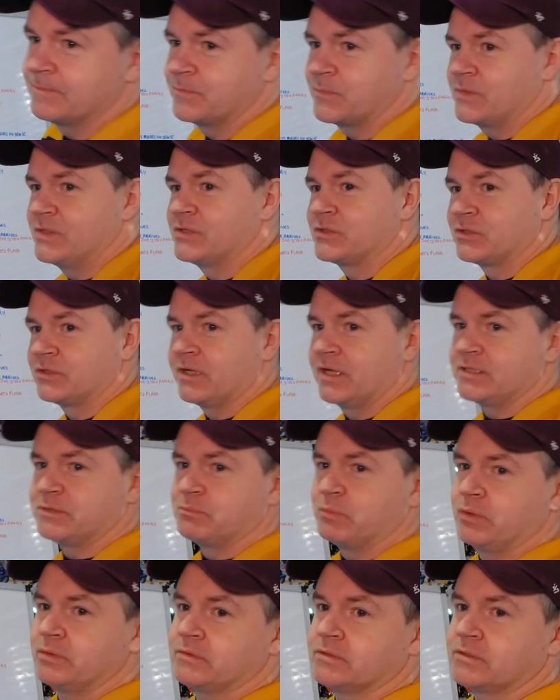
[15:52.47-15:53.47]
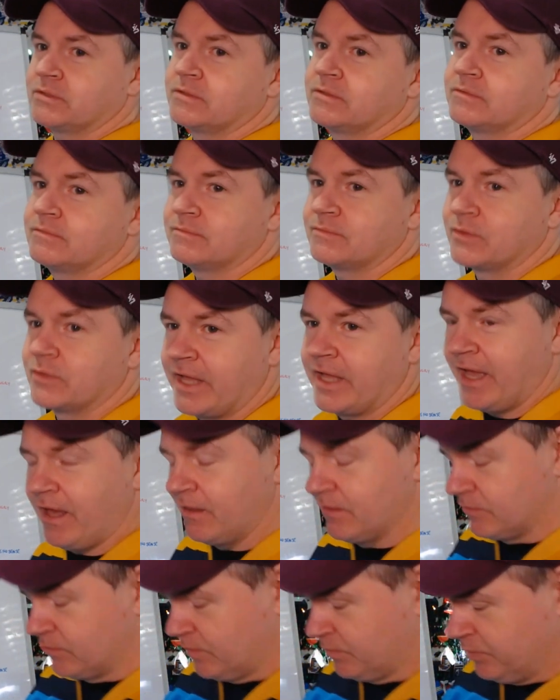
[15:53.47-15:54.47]
These are nice boots. They're
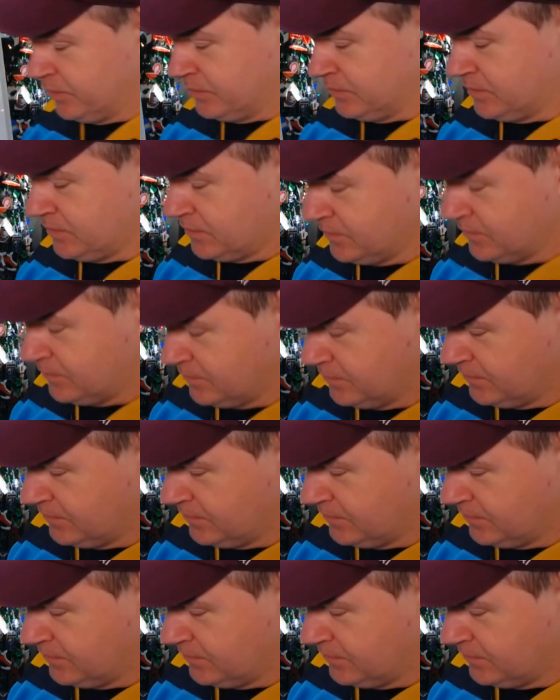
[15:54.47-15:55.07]
Kalinor boots.